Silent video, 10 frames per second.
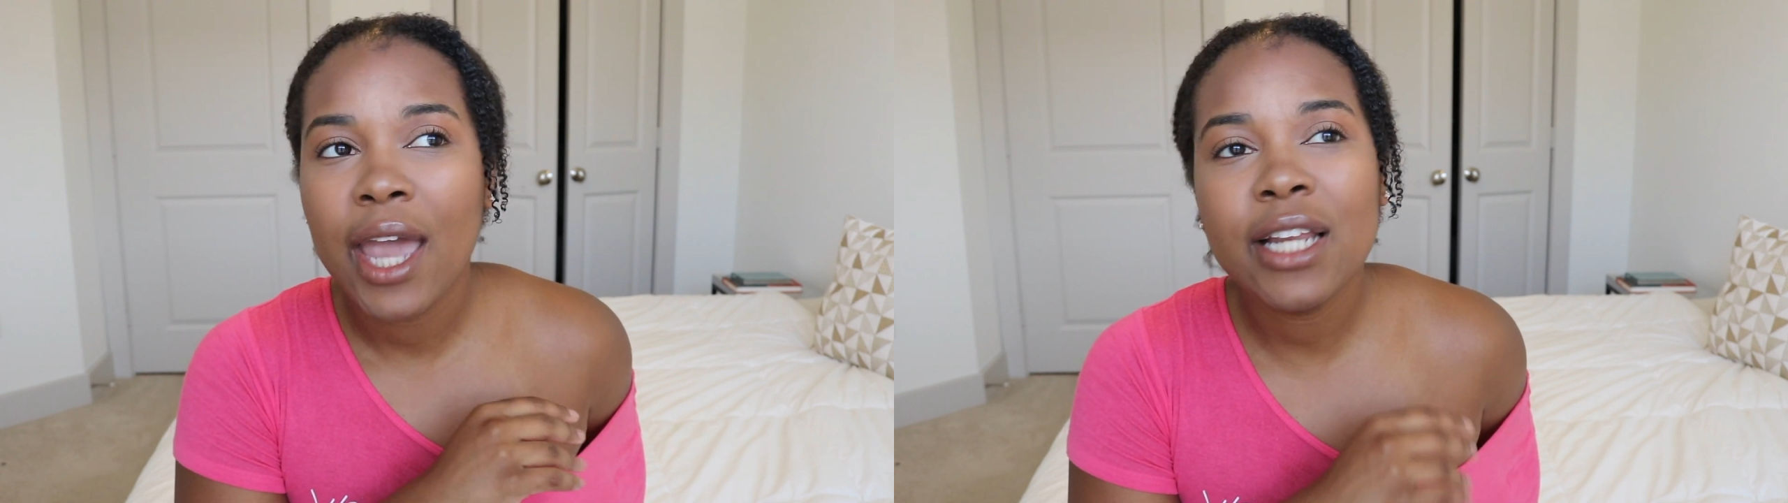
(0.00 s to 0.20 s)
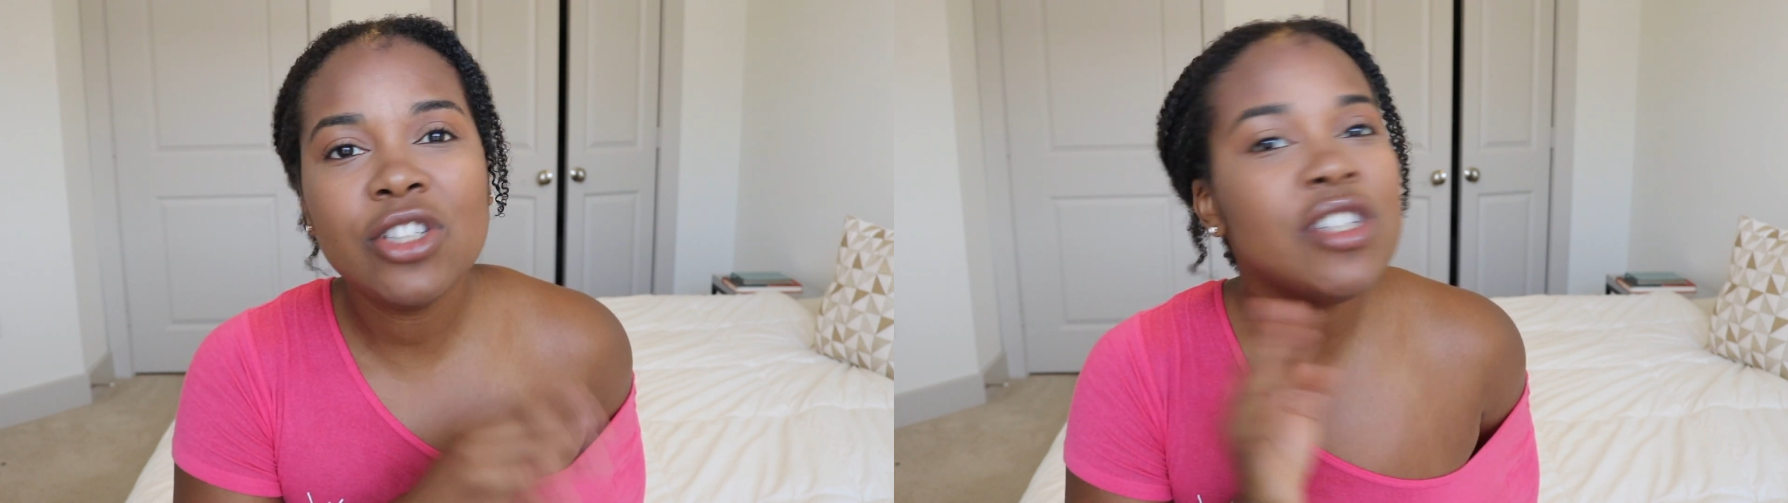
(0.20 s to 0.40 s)

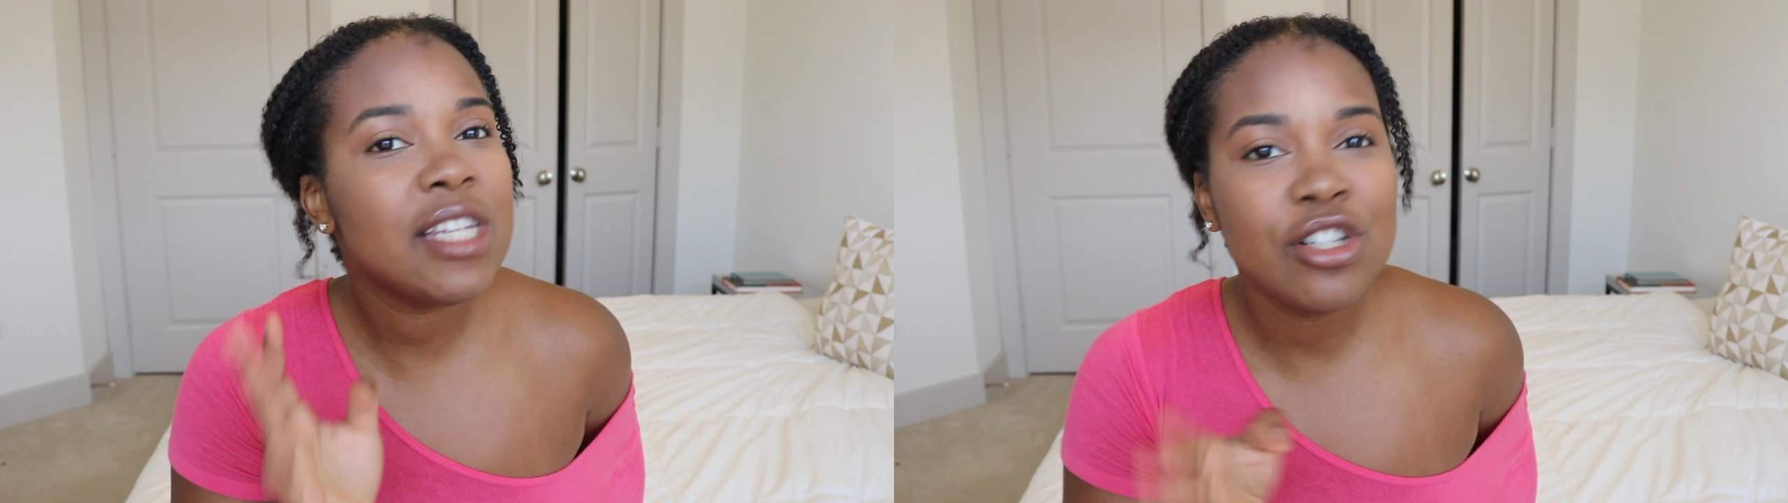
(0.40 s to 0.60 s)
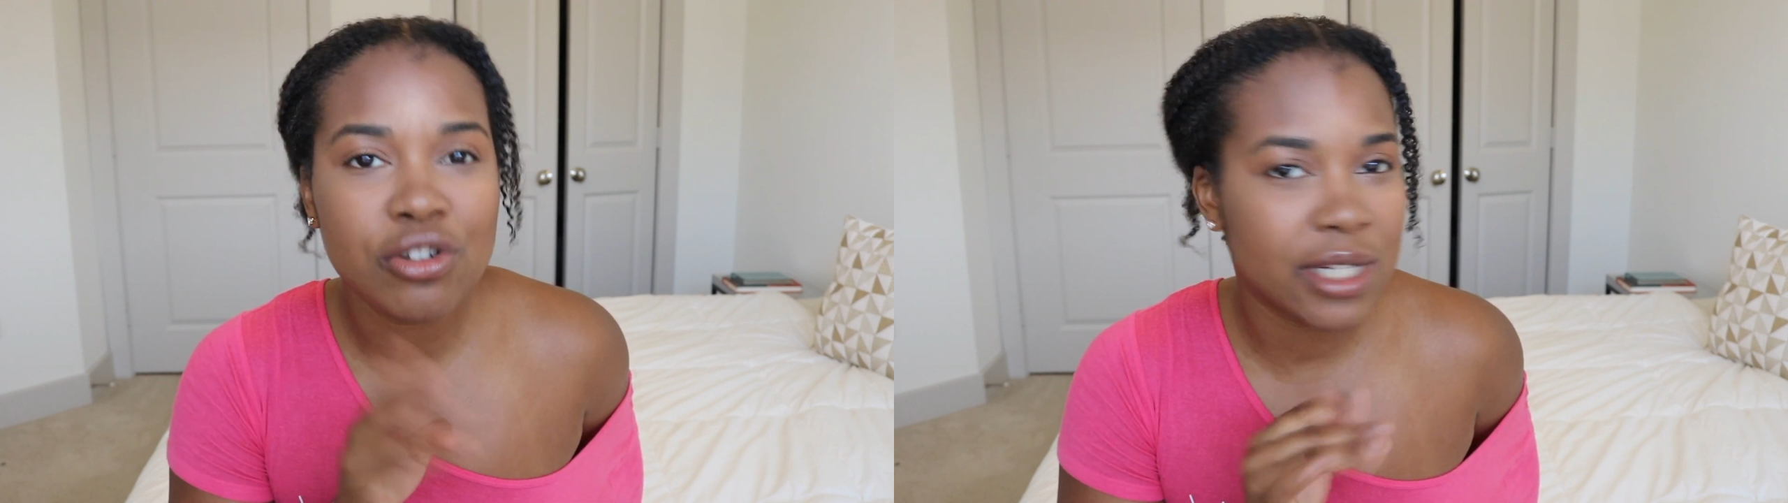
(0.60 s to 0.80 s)
And it's
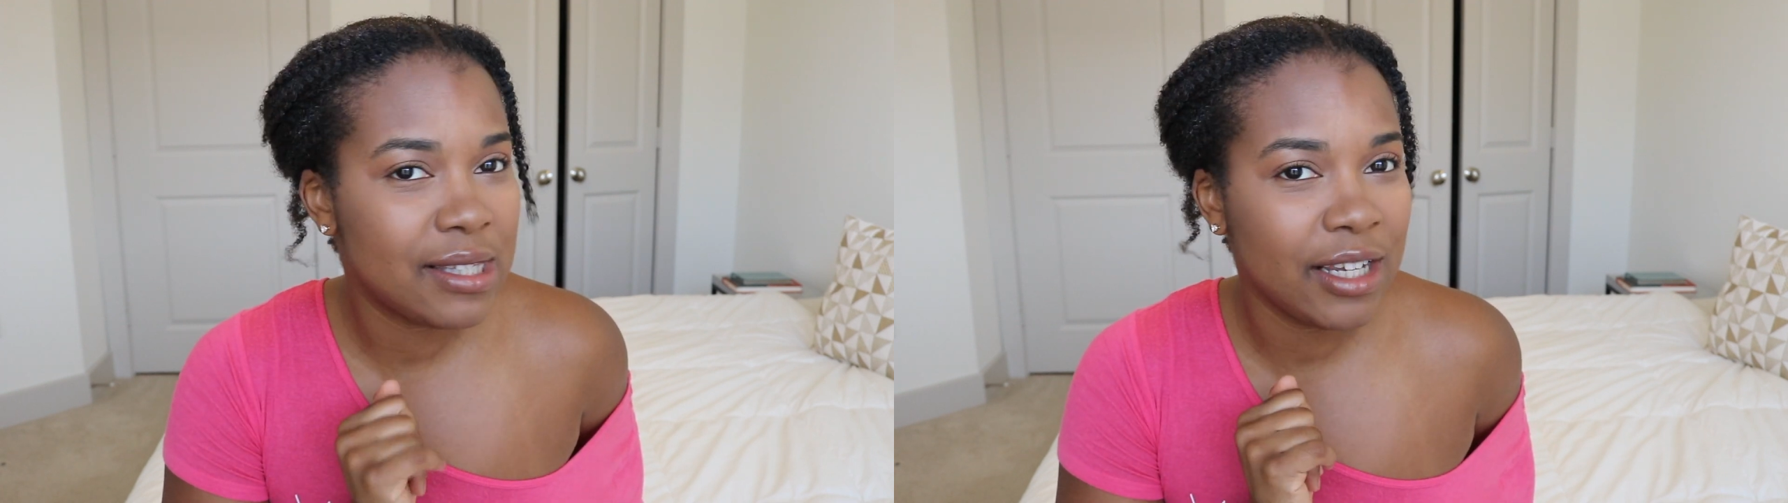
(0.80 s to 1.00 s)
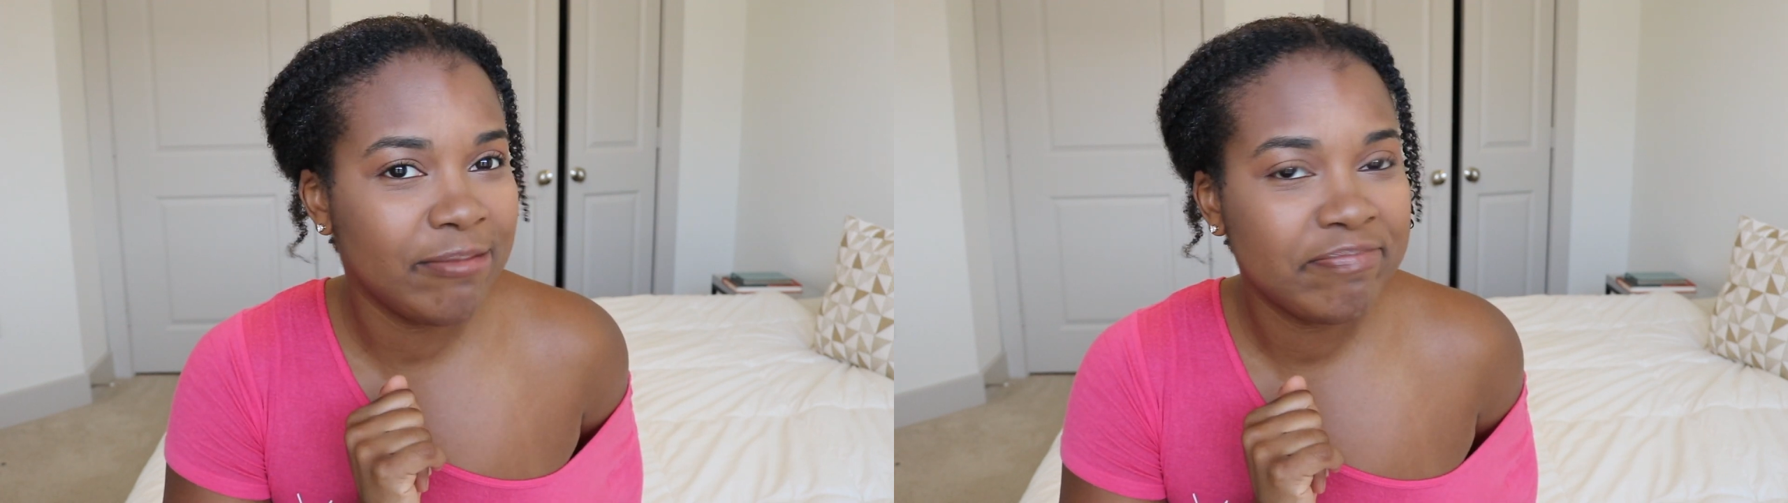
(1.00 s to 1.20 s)
just
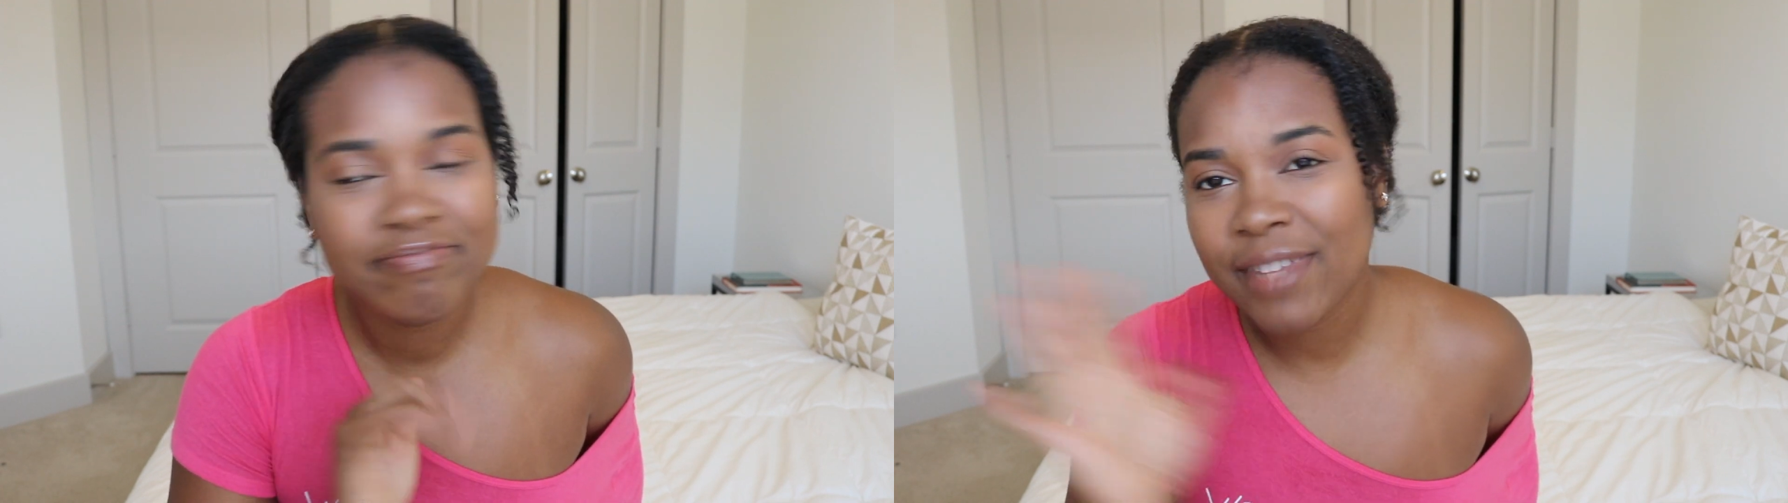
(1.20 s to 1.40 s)
interesting.